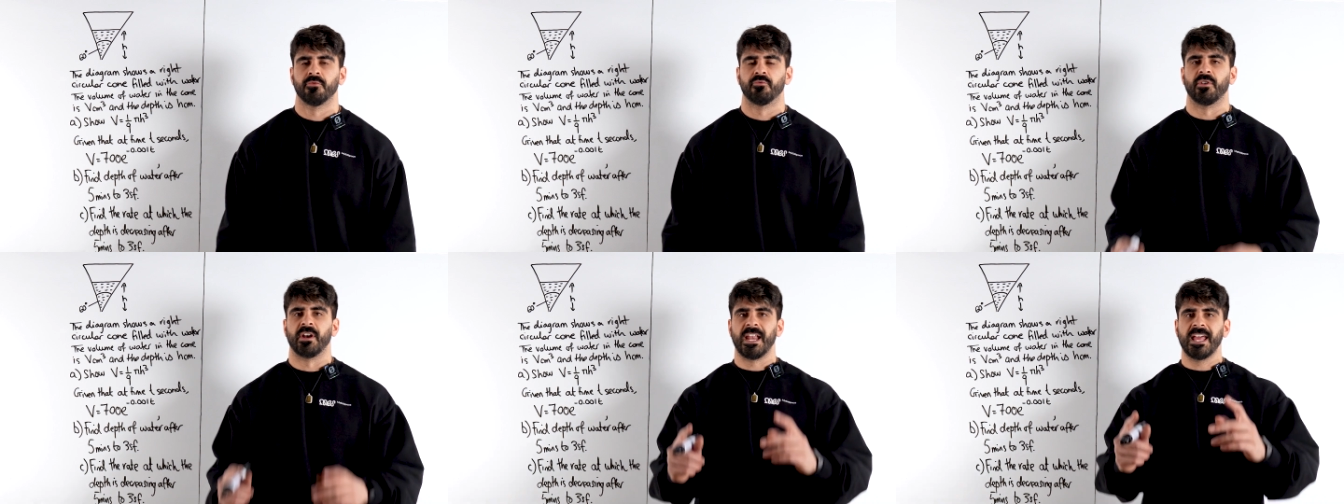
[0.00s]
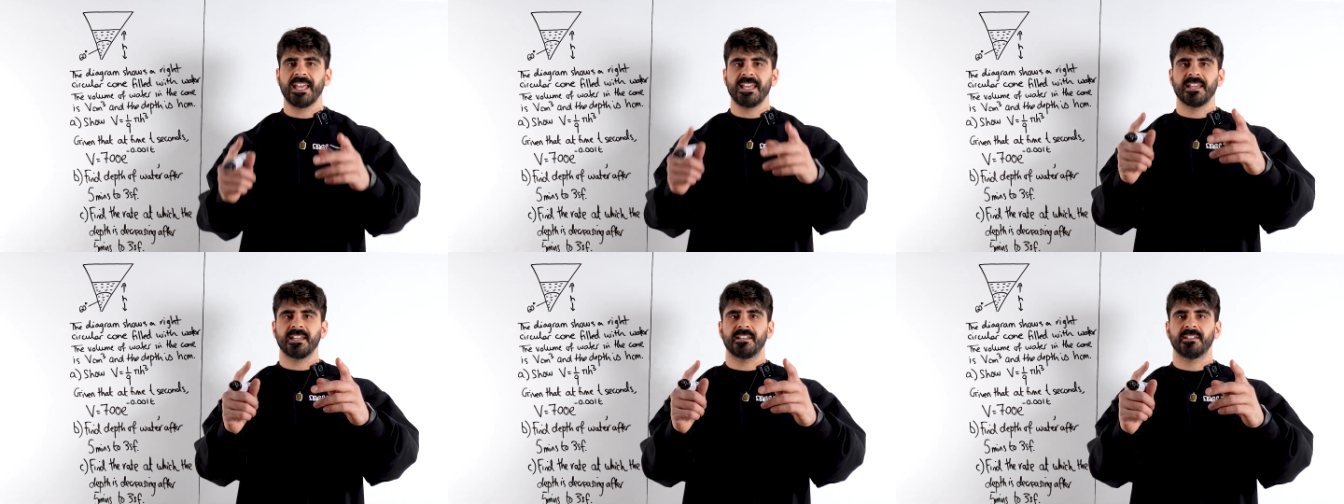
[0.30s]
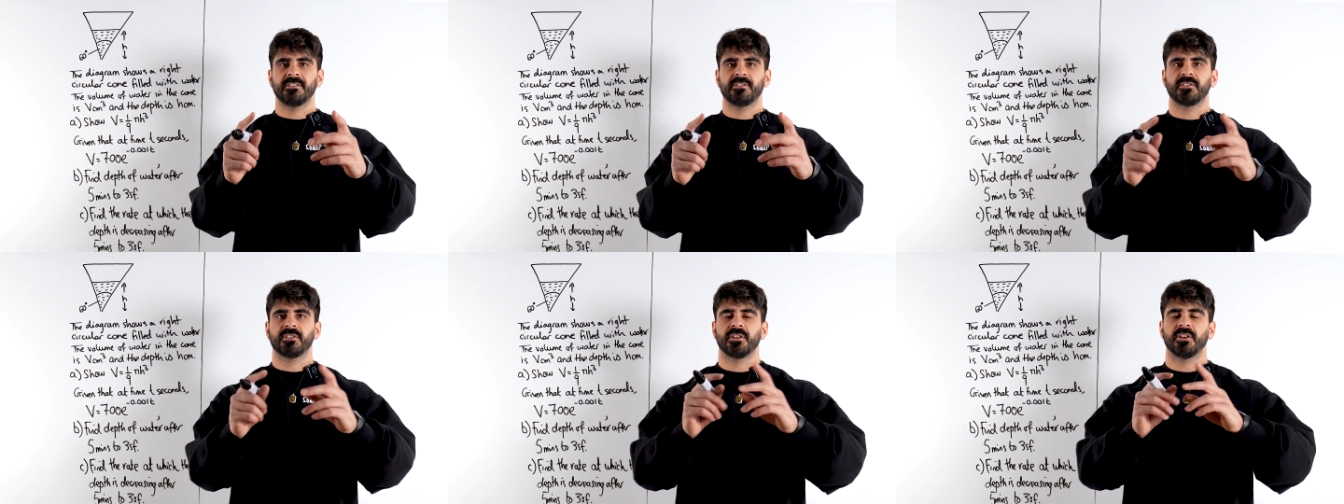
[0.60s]

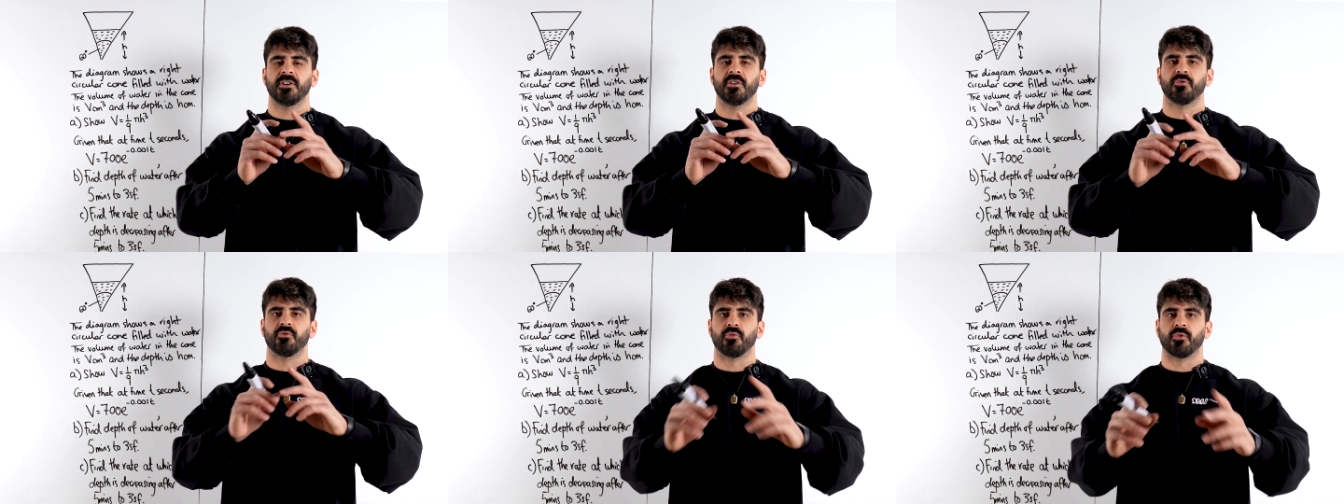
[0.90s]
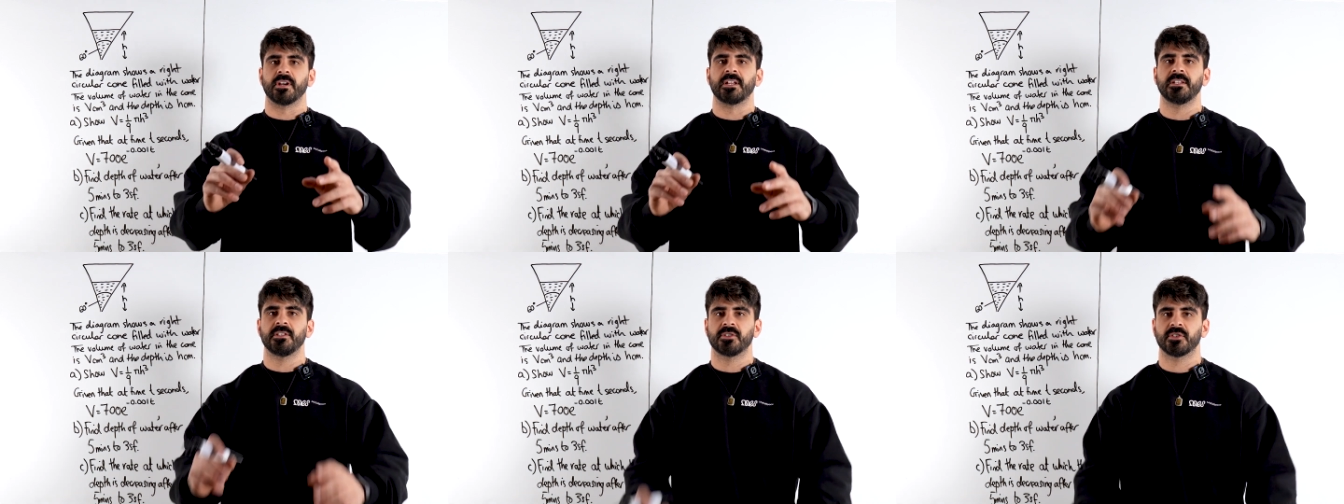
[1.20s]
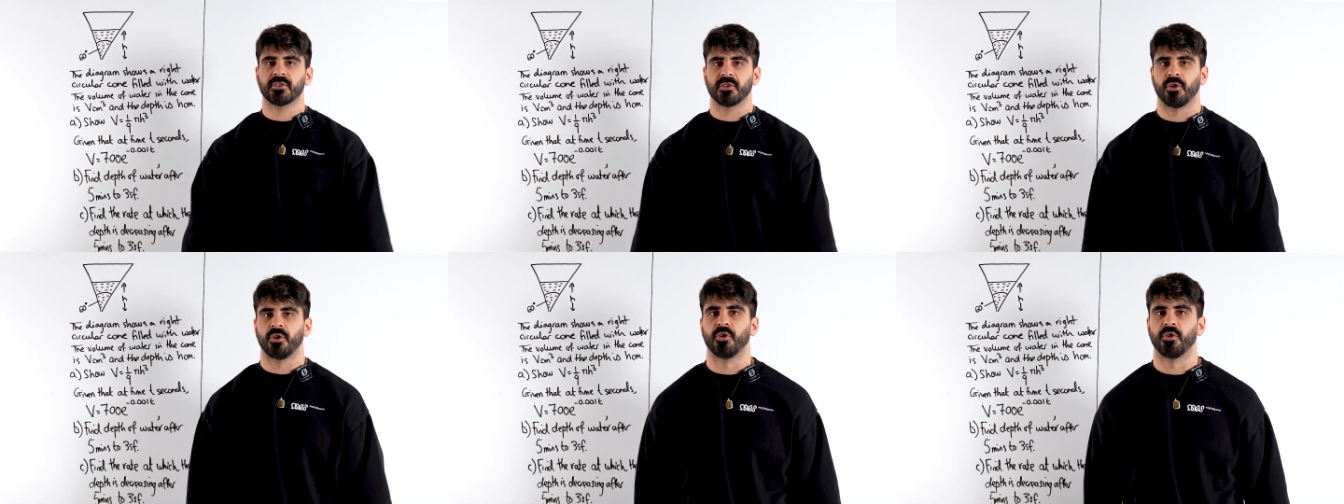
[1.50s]
Related
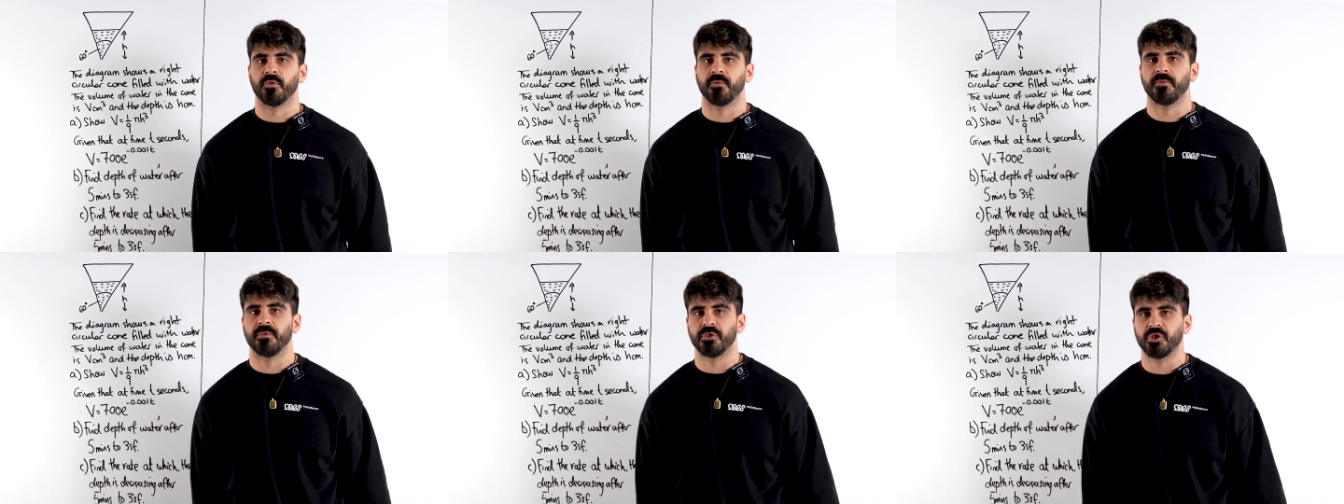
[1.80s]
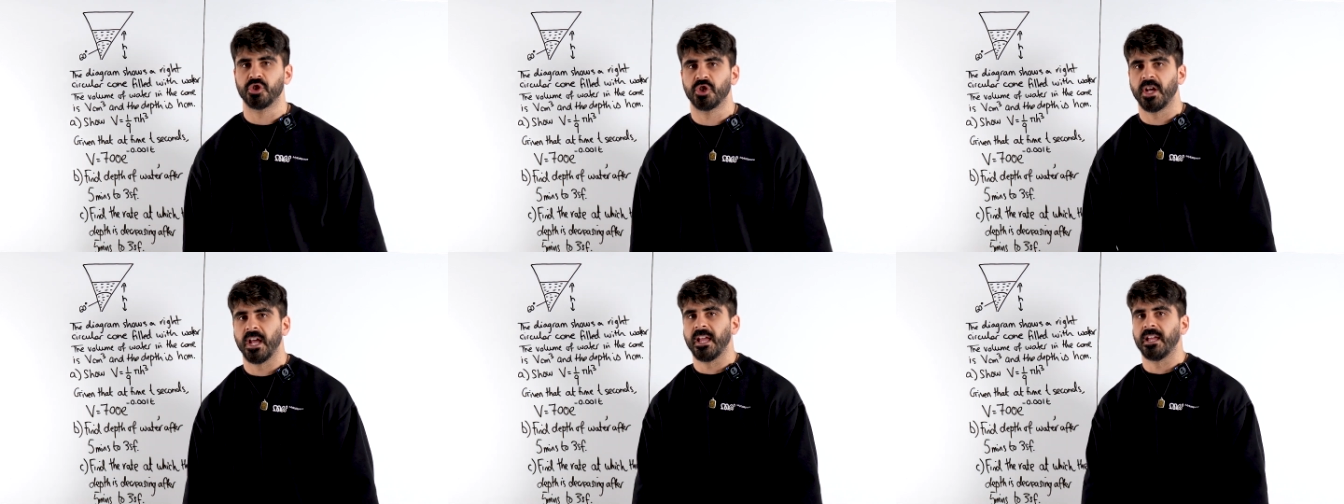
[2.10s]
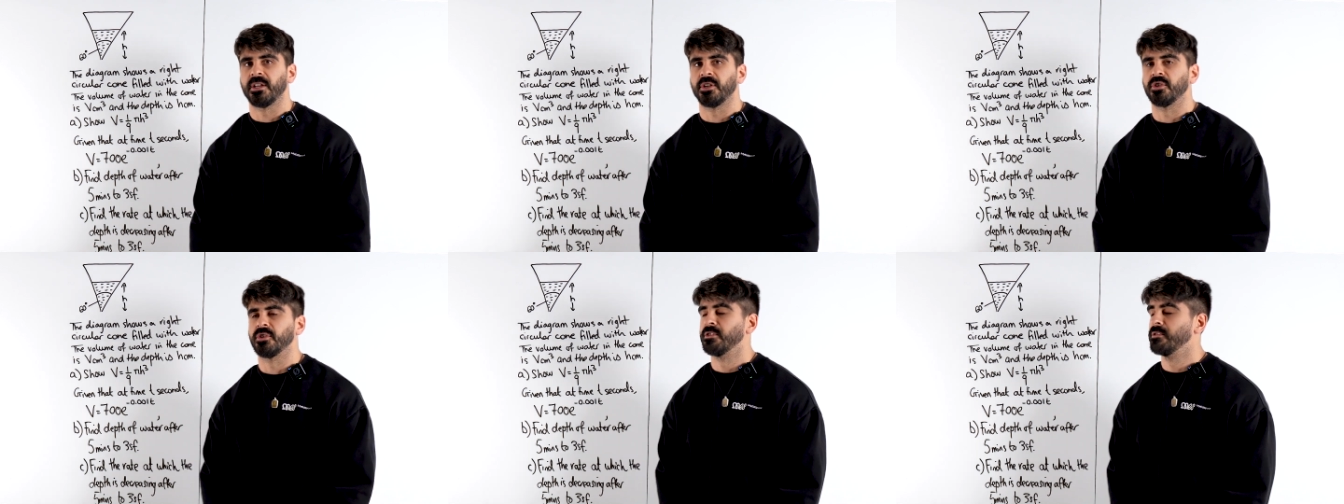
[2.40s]
rates of
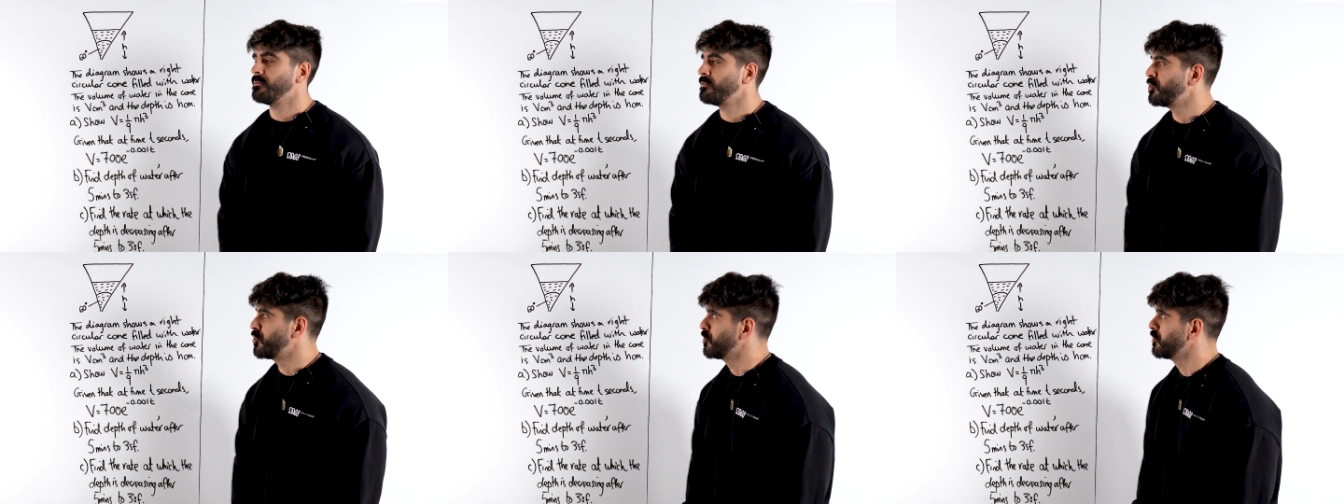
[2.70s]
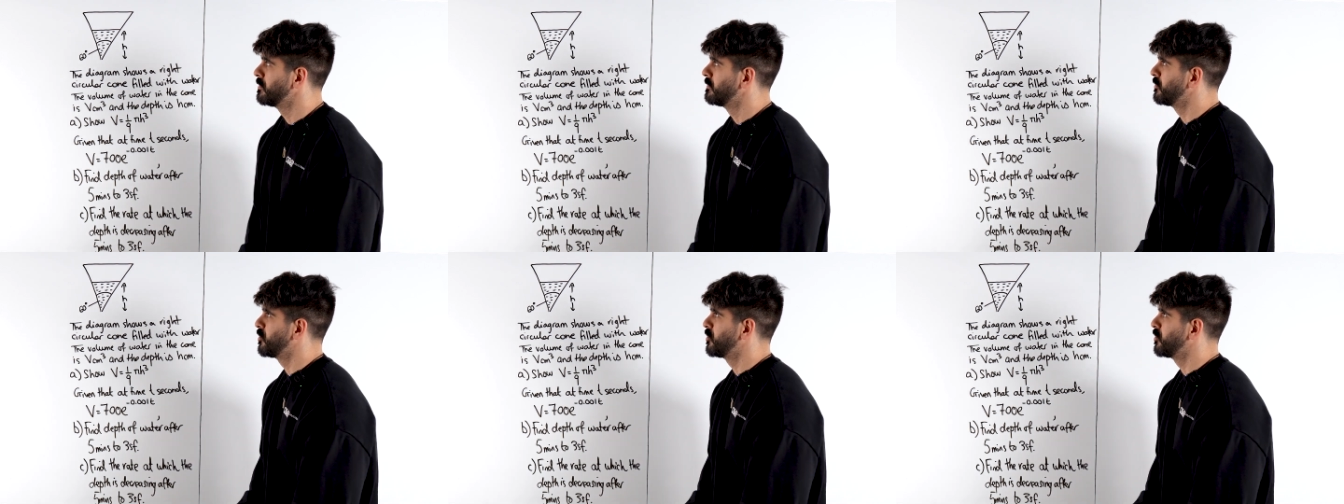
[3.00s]
change.